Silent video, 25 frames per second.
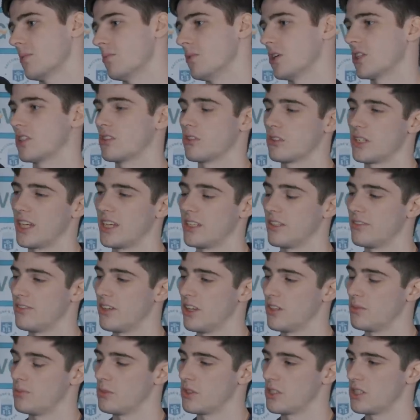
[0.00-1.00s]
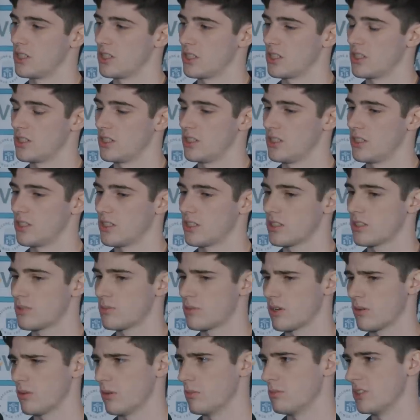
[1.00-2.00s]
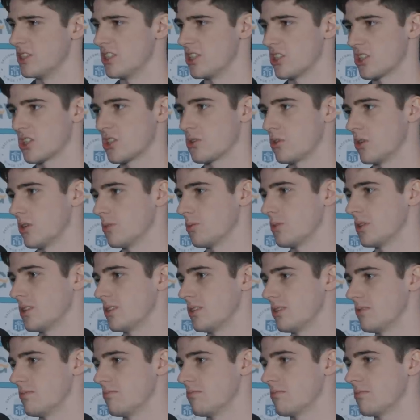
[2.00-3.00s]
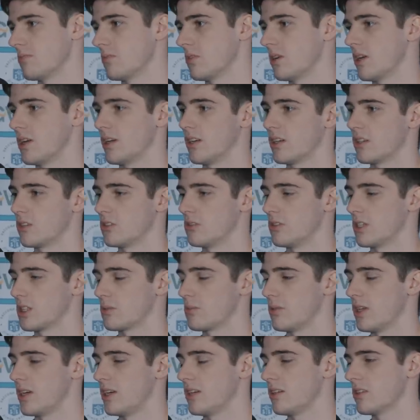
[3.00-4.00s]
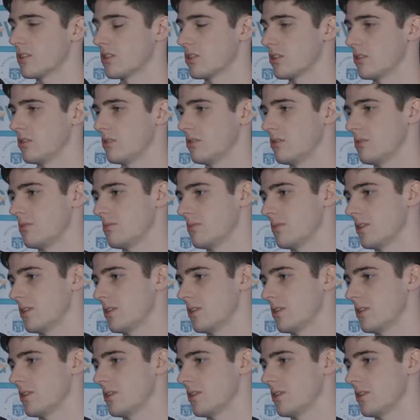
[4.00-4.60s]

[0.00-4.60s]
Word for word: But okay, the found position is probably just wrong with uh, correct play. So,